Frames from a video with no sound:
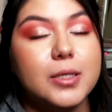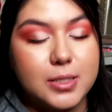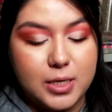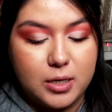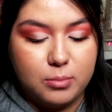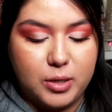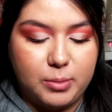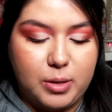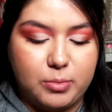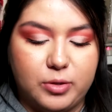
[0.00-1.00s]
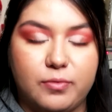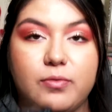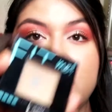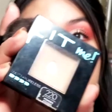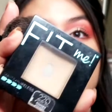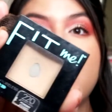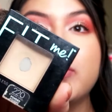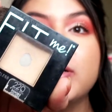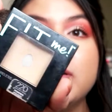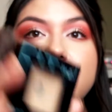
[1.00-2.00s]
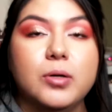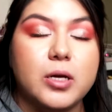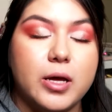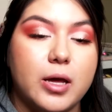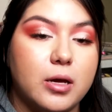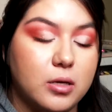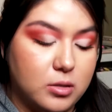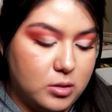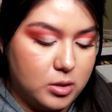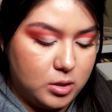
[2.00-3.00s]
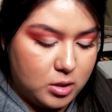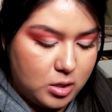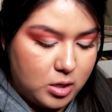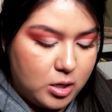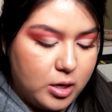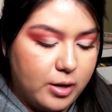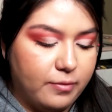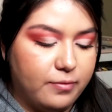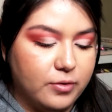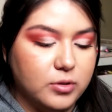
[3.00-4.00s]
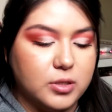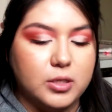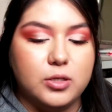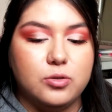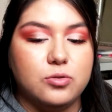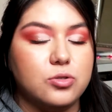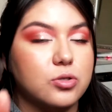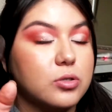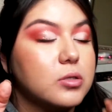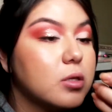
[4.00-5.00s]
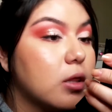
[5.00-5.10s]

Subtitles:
take my Maybelline Fit Me powder, and I'm first gonna use just the